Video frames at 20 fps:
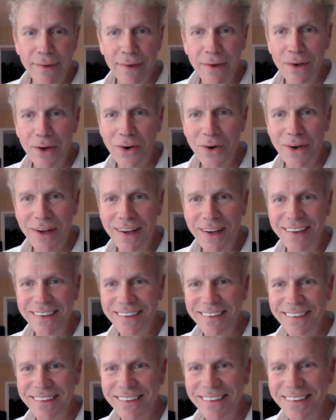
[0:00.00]
All right.
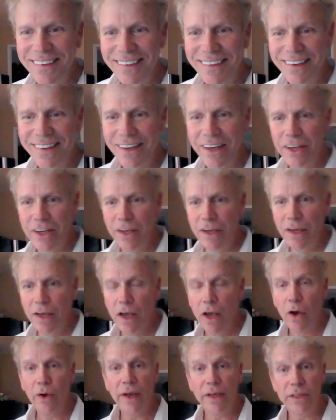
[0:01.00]

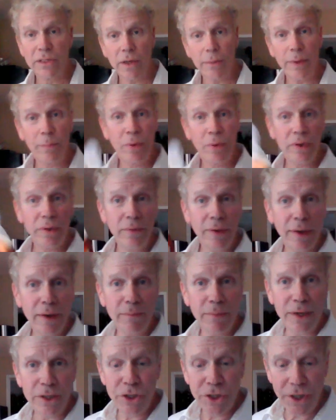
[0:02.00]
Okay, so I'm going to put that,
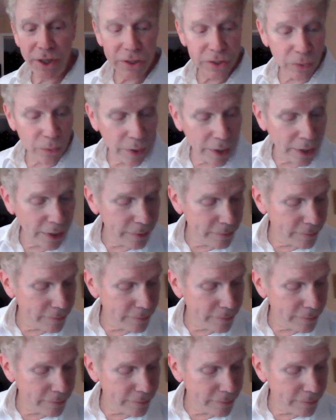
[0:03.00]
my cheese away,